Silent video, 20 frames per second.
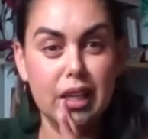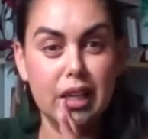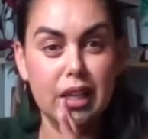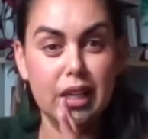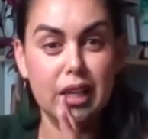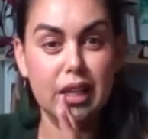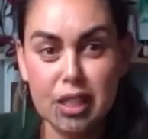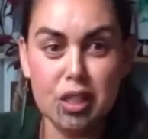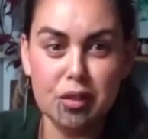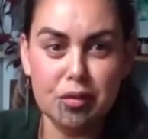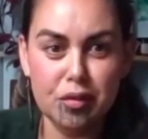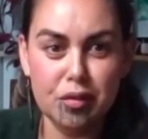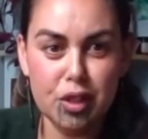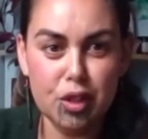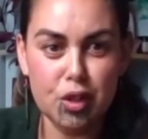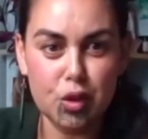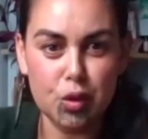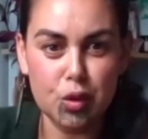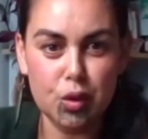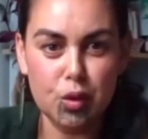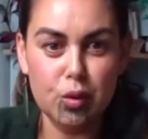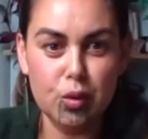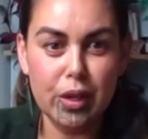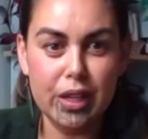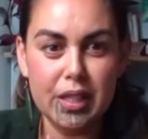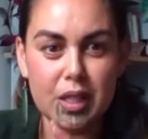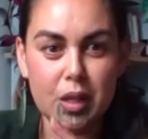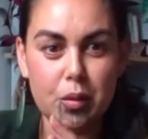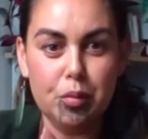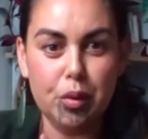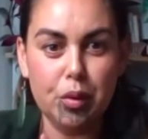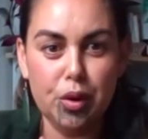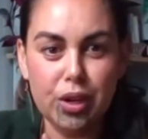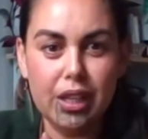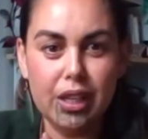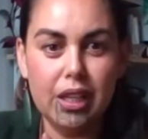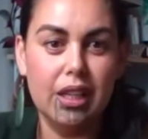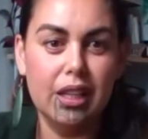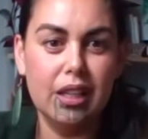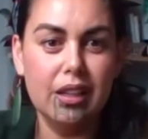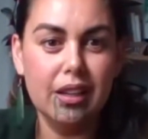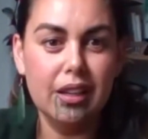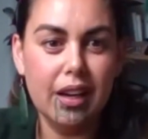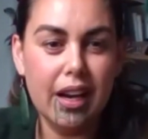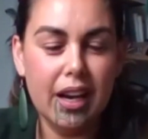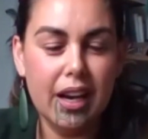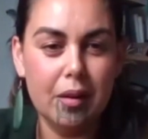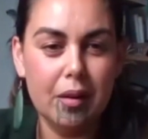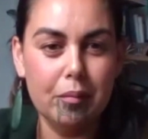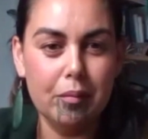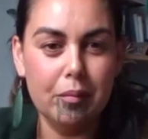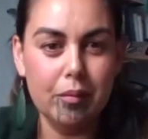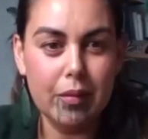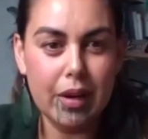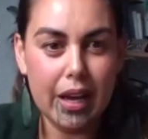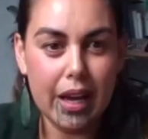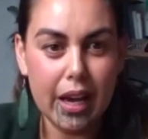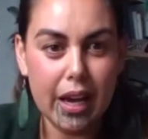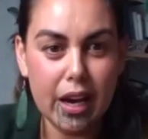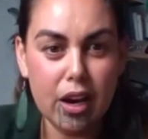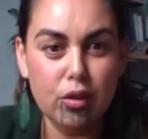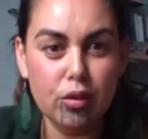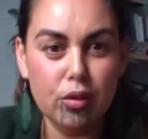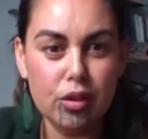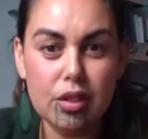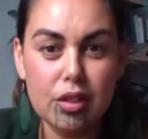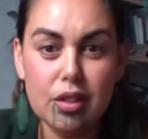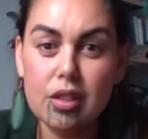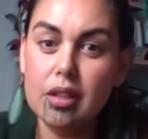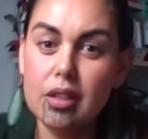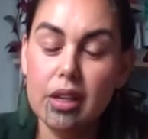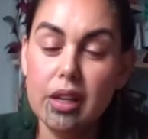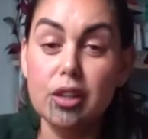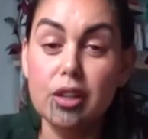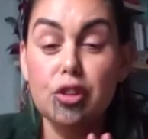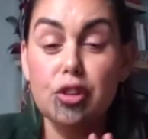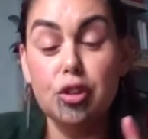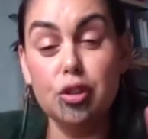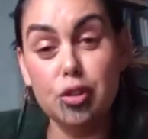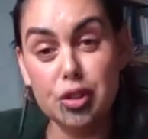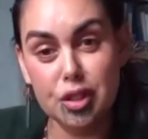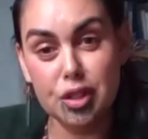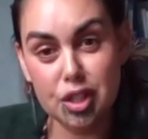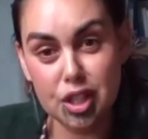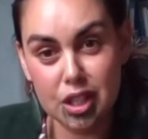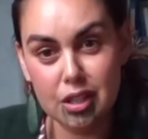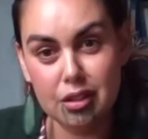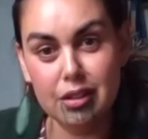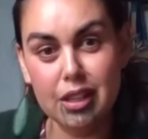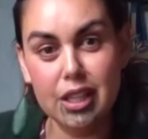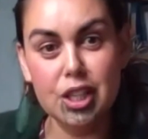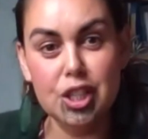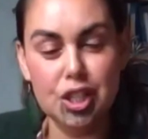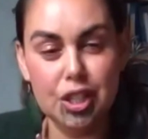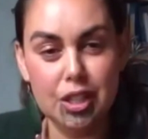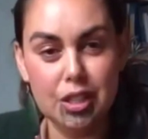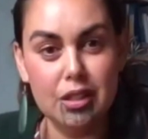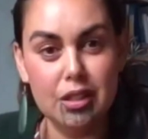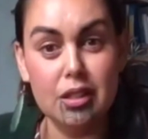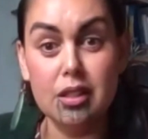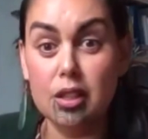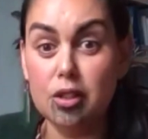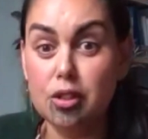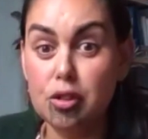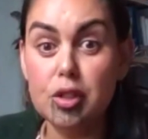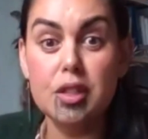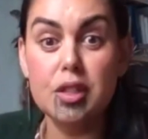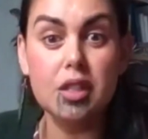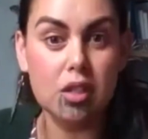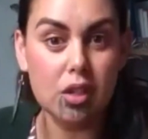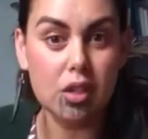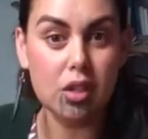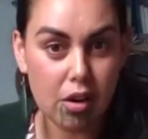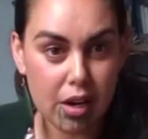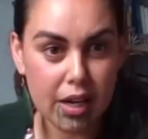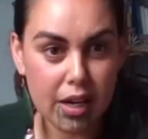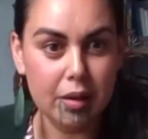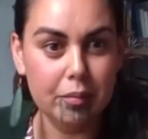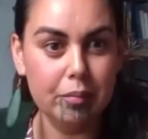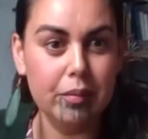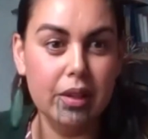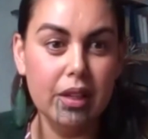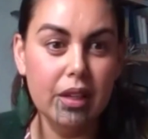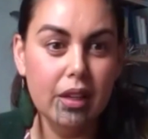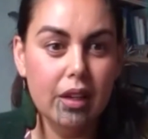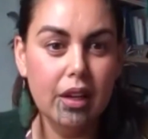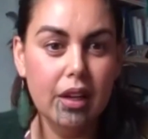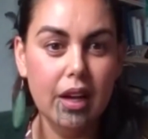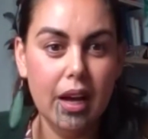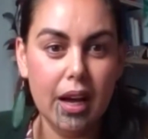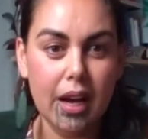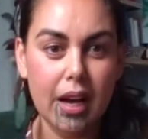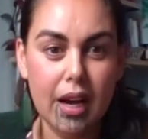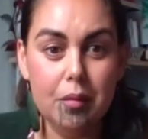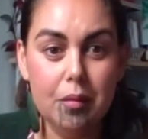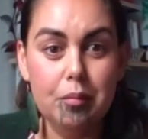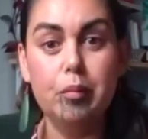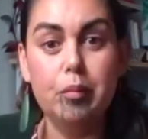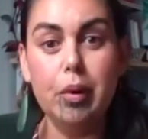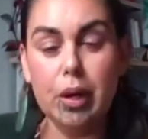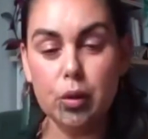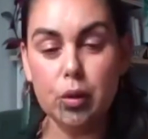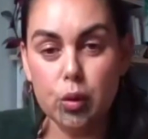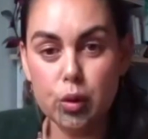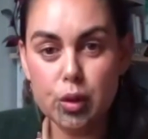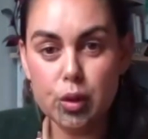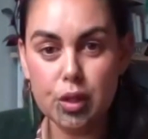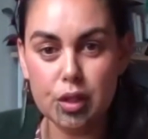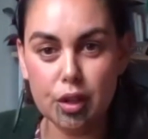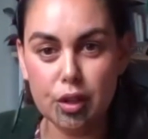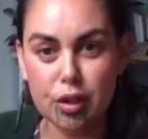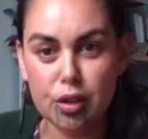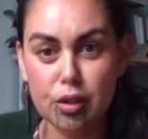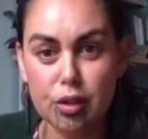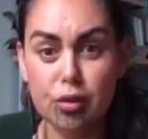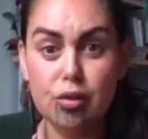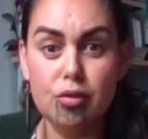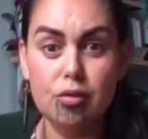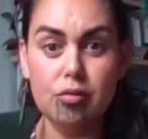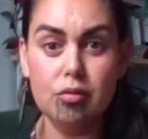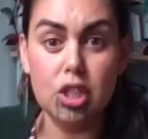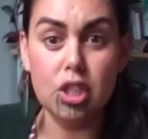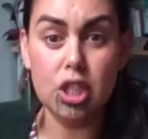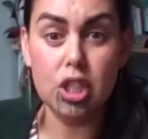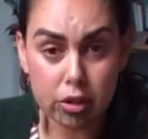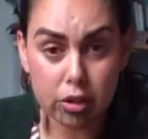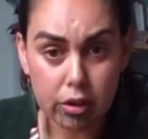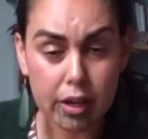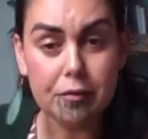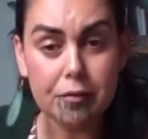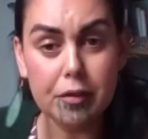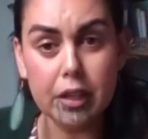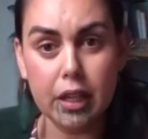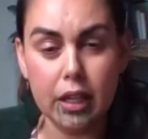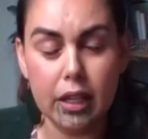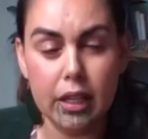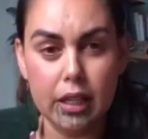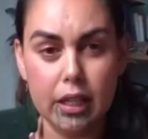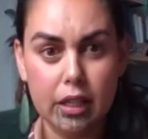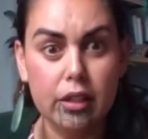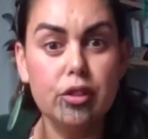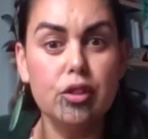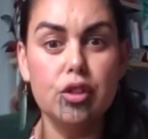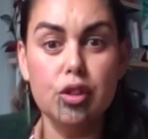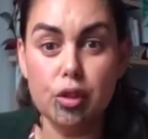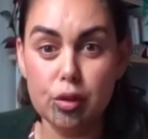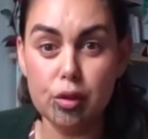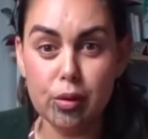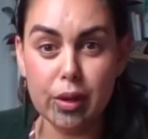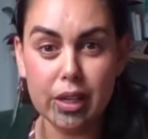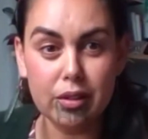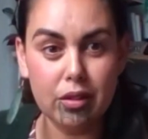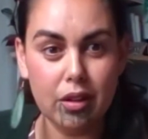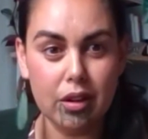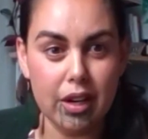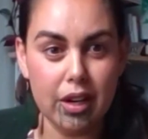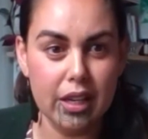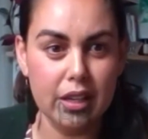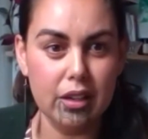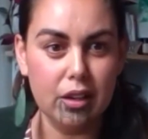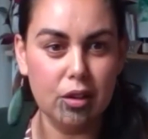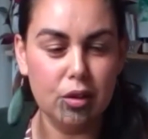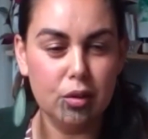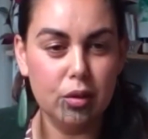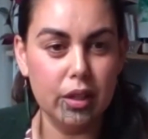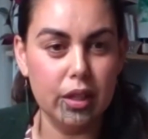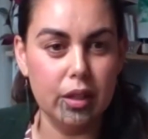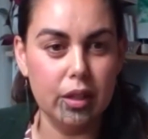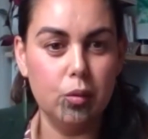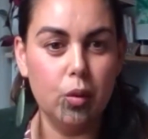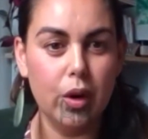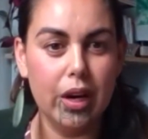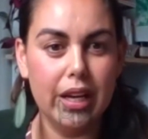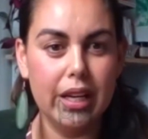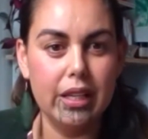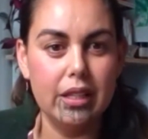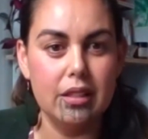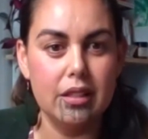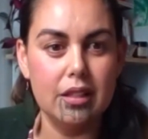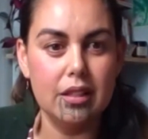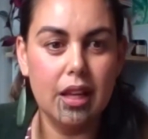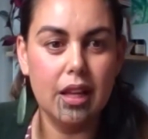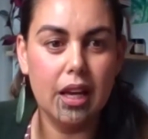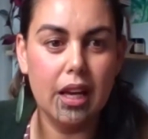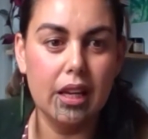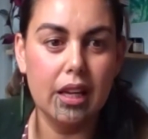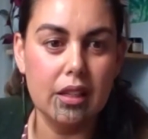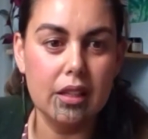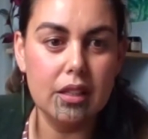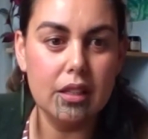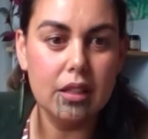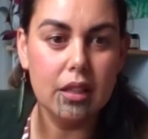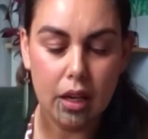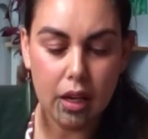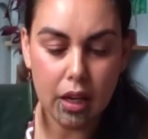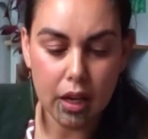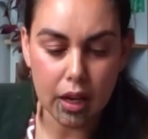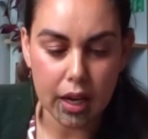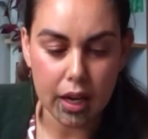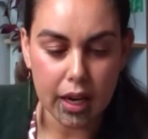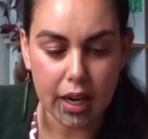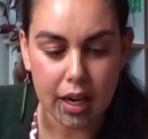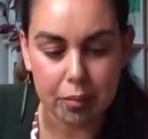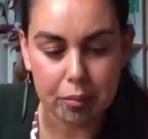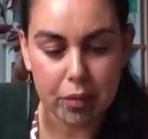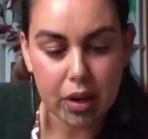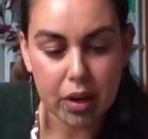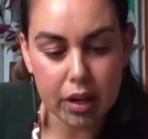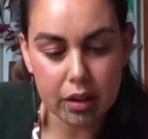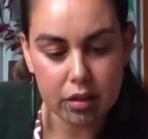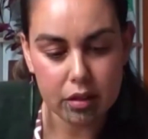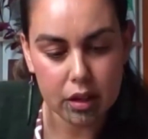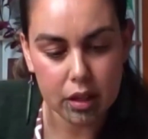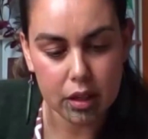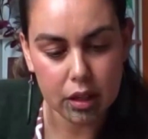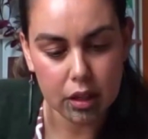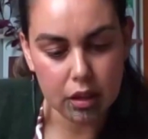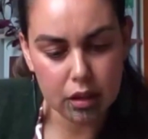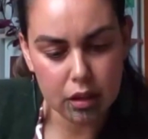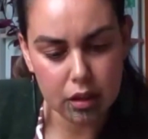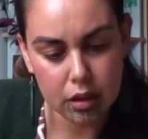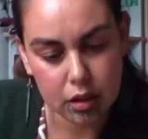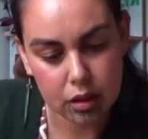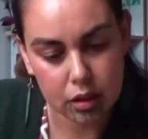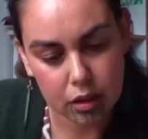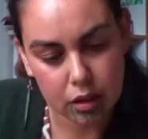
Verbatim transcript: as an individual, as a body, um, out across generations, across time, um, but also geographically to our taiao in ways that um, I think